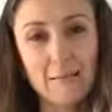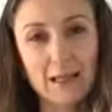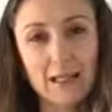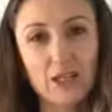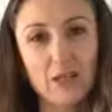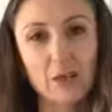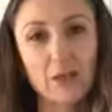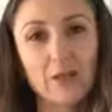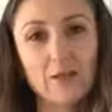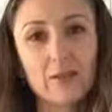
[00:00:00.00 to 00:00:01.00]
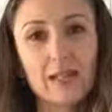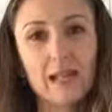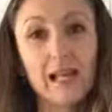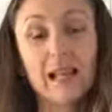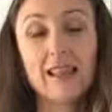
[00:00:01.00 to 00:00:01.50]
essential oils
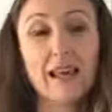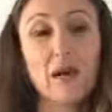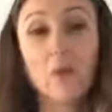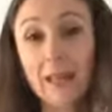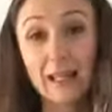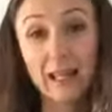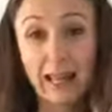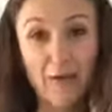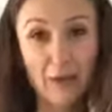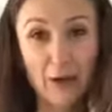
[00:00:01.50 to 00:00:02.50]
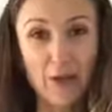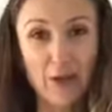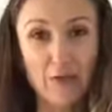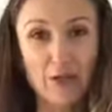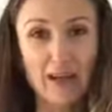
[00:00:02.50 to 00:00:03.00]
that we think every
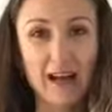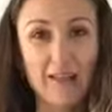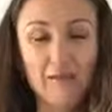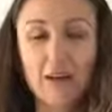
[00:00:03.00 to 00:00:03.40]
home should have,